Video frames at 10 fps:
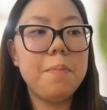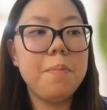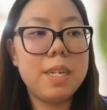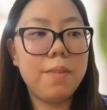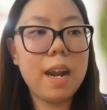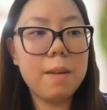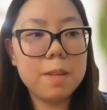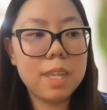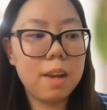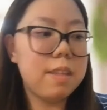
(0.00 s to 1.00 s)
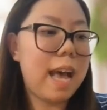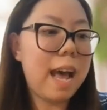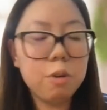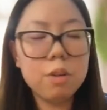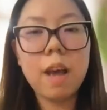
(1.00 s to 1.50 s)
develop the skills and
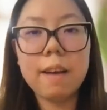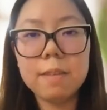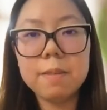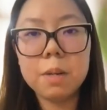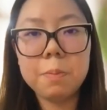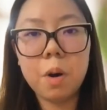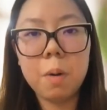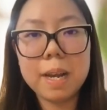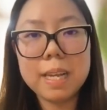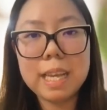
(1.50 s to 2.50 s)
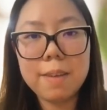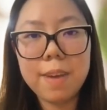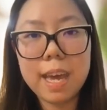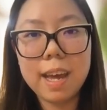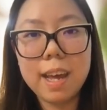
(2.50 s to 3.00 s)
also have something to put on my
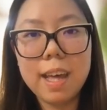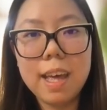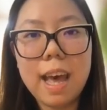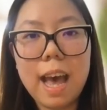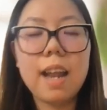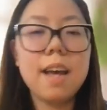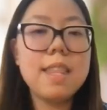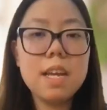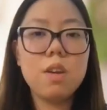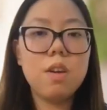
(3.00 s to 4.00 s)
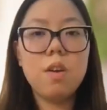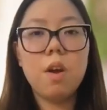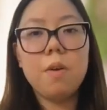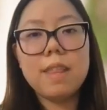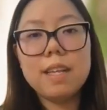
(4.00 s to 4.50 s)
CV. And I think, you
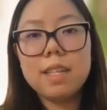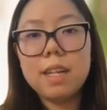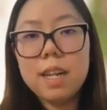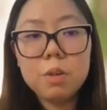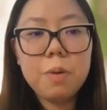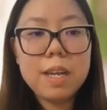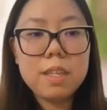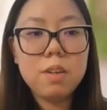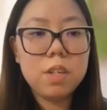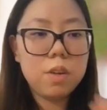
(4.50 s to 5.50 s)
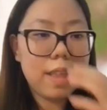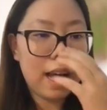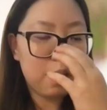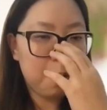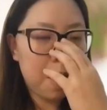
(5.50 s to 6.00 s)
know, there's little ways you can do
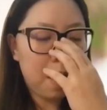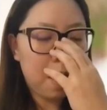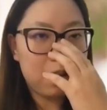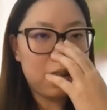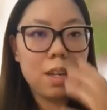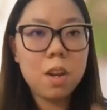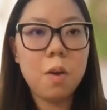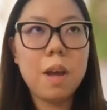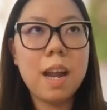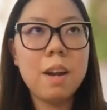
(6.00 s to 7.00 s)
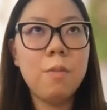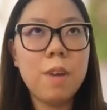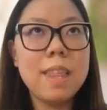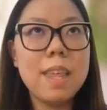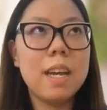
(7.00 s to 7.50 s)
that as well, you know, and I
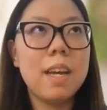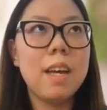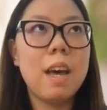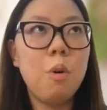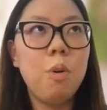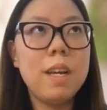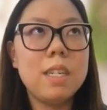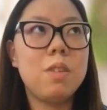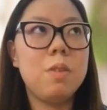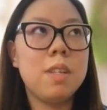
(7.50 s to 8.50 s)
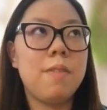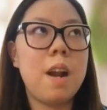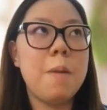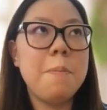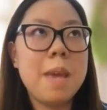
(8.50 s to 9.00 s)
really think all industries are
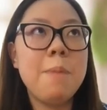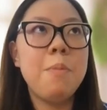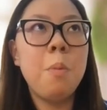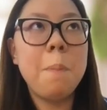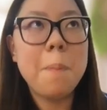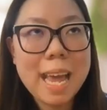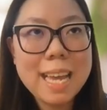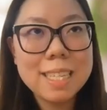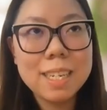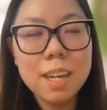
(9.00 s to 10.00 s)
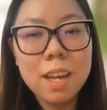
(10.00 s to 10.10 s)
very people-based.